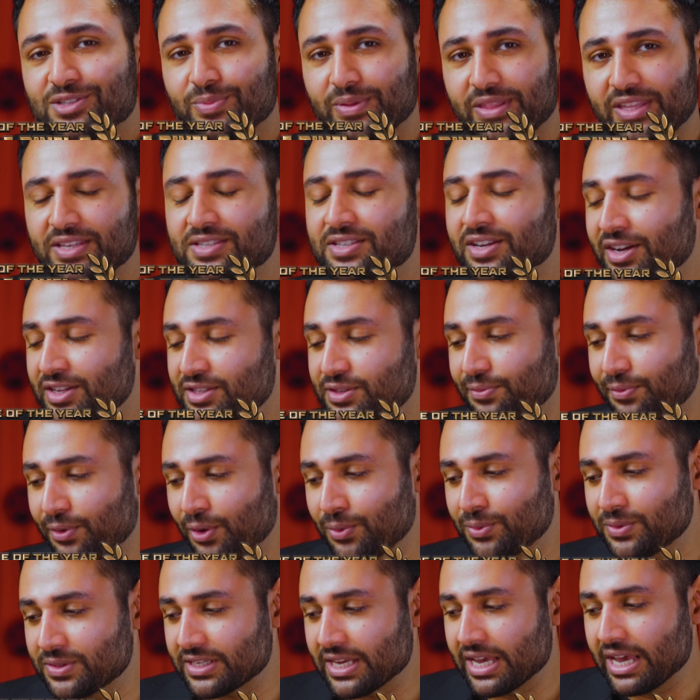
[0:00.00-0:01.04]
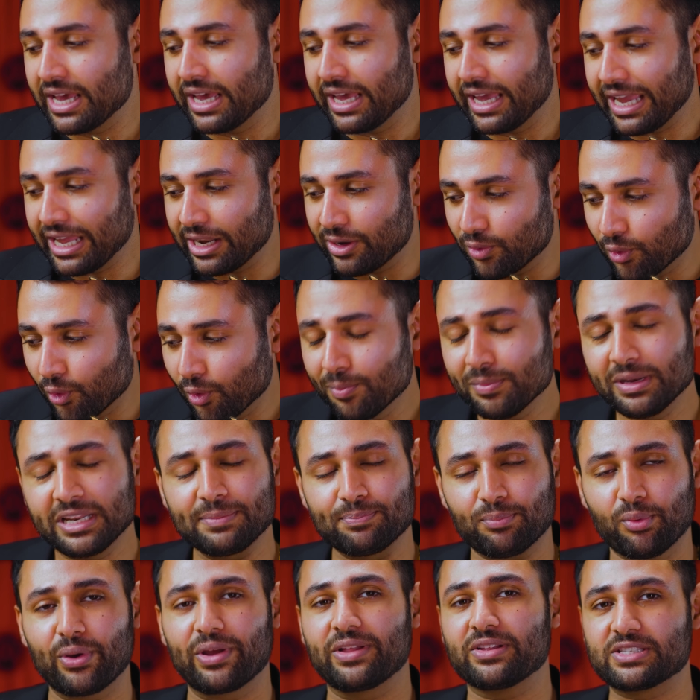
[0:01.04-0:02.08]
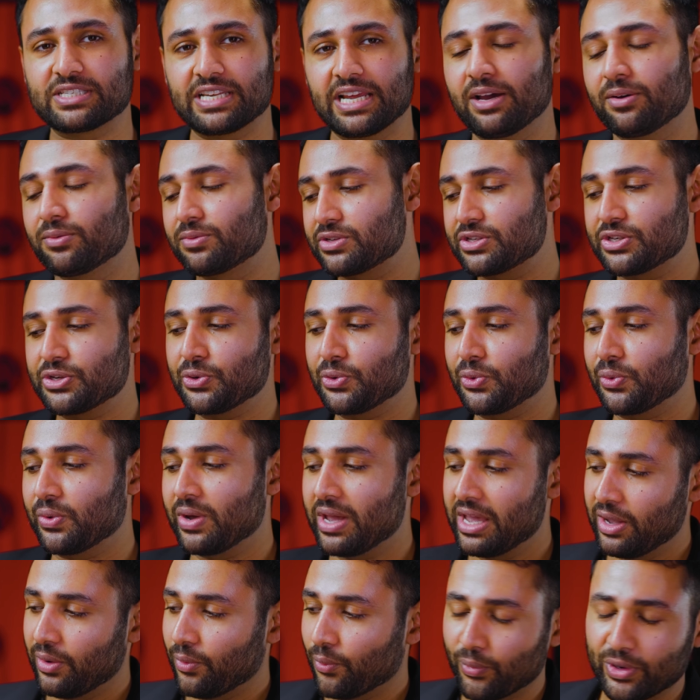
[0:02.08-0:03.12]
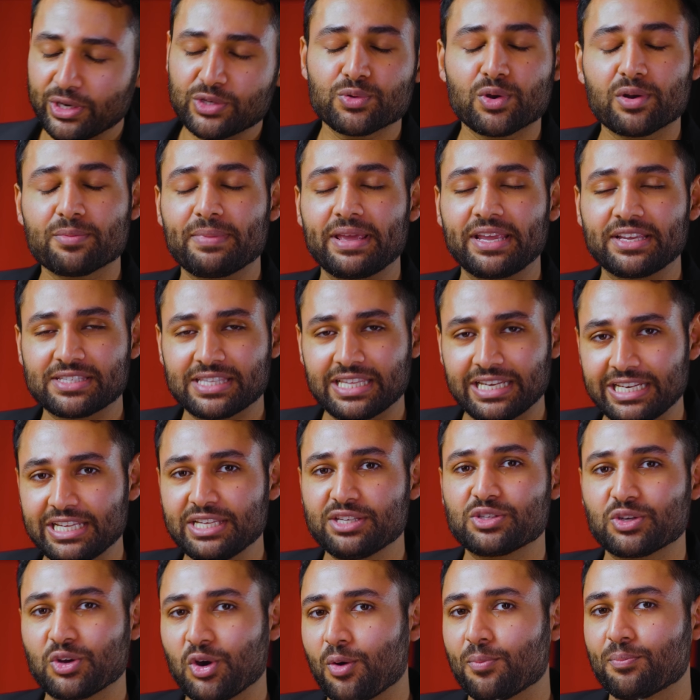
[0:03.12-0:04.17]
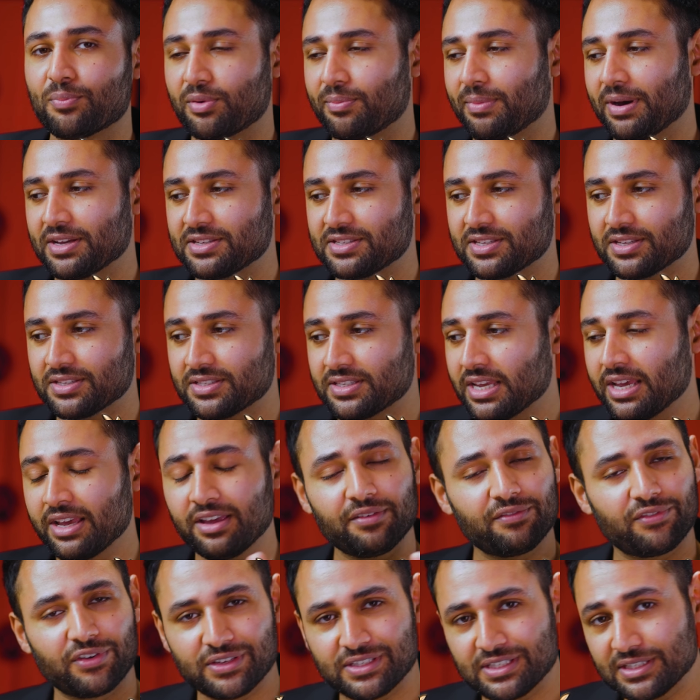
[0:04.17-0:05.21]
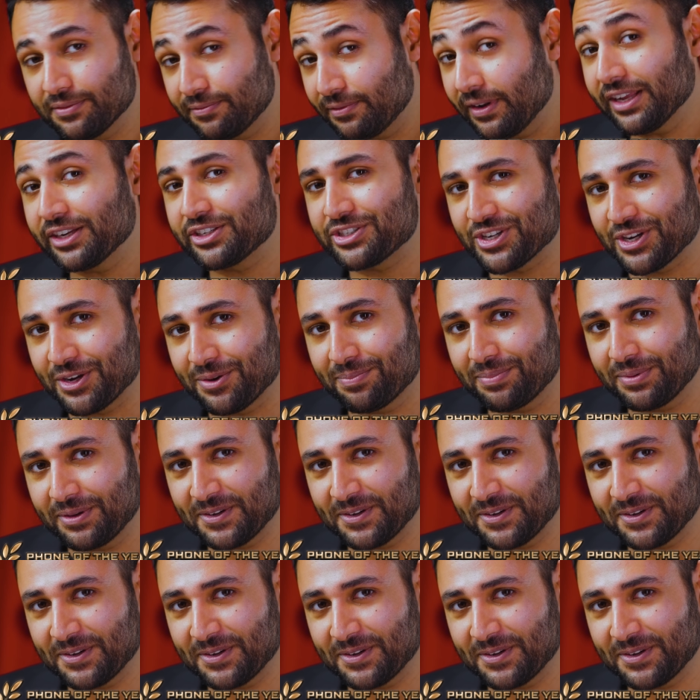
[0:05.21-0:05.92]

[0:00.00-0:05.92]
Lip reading: with these kinds of phones, it normally boils down to which one makes the least compromises versus a flagship.